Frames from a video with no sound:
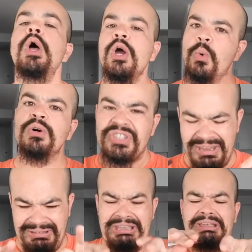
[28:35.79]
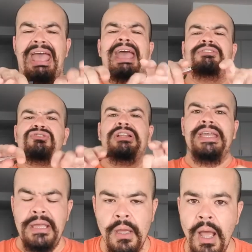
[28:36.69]
who will say,
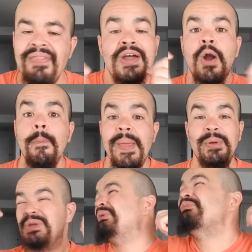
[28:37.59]
actually, and they're all people you don't